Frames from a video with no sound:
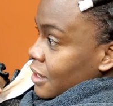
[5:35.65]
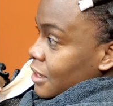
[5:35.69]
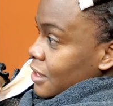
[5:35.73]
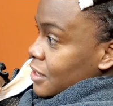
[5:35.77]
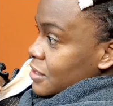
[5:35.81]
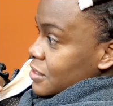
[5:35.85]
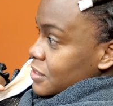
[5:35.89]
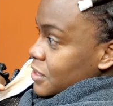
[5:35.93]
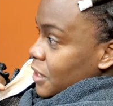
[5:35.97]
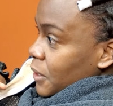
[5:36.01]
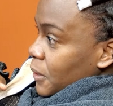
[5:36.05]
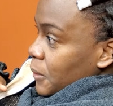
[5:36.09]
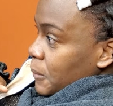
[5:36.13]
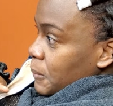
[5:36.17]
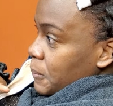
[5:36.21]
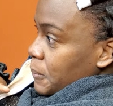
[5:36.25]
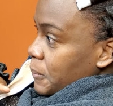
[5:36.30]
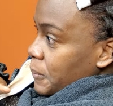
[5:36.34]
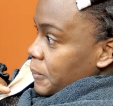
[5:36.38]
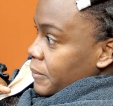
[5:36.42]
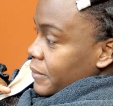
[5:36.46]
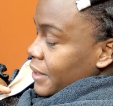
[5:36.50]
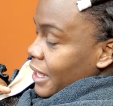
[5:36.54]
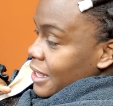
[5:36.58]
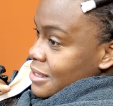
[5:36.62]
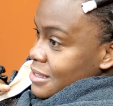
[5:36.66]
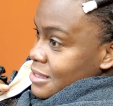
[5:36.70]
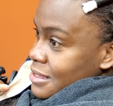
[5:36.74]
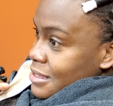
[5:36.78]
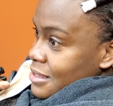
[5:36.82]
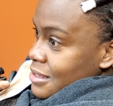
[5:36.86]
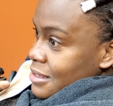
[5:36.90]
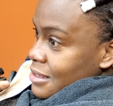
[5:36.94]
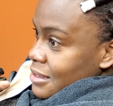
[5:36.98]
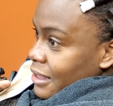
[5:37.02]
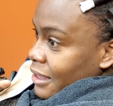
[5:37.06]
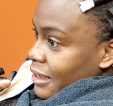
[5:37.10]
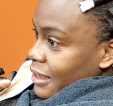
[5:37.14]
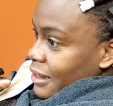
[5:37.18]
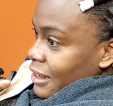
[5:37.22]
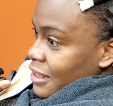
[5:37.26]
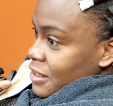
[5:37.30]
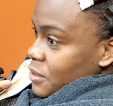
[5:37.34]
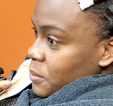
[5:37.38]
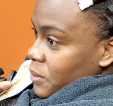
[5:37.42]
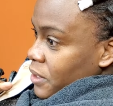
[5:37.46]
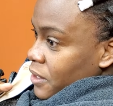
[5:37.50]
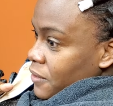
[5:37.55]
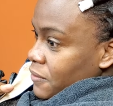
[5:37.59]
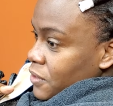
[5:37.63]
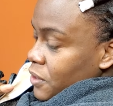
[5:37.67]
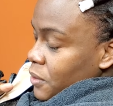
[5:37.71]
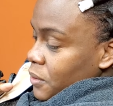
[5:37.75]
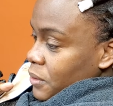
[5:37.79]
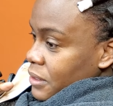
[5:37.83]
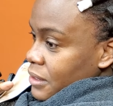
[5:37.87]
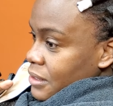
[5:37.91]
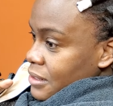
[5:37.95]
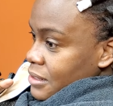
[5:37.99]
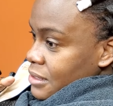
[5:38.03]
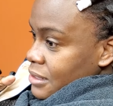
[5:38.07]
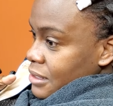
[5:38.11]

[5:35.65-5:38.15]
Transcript: So that's yeah, that's what I've noticed.